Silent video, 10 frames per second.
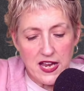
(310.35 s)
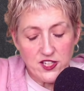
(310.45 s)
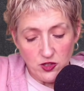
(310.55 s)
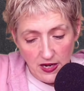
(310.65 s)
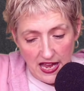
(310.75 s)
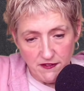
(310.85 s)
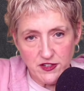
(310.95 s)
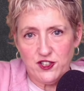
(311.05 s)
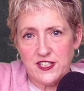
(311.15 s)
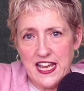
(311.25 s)
I do
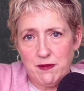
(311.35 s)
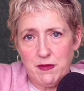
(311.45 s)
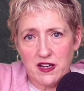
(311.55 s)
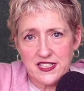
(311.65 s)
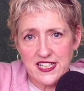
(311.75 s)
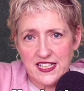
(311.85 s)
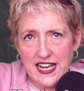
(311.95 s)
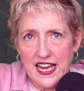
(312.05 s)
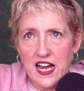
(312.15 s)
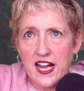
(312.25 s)
have a two-day
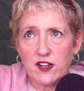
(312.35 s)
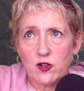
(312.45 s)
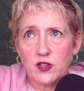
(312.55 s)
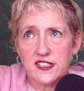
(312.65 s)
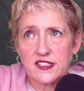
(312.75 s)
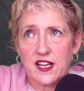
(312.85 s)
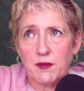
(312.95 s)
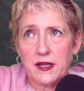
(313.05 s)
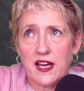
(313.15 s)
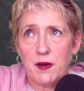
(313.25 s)
marketing and AI course
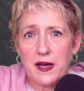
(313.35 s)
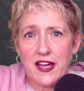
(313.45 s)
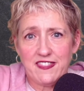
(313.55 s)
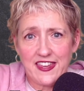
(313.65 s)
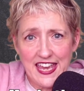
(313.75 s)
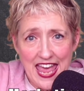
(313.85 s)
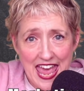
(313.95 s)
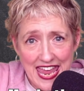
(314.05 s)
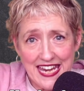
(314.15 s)
coming up at the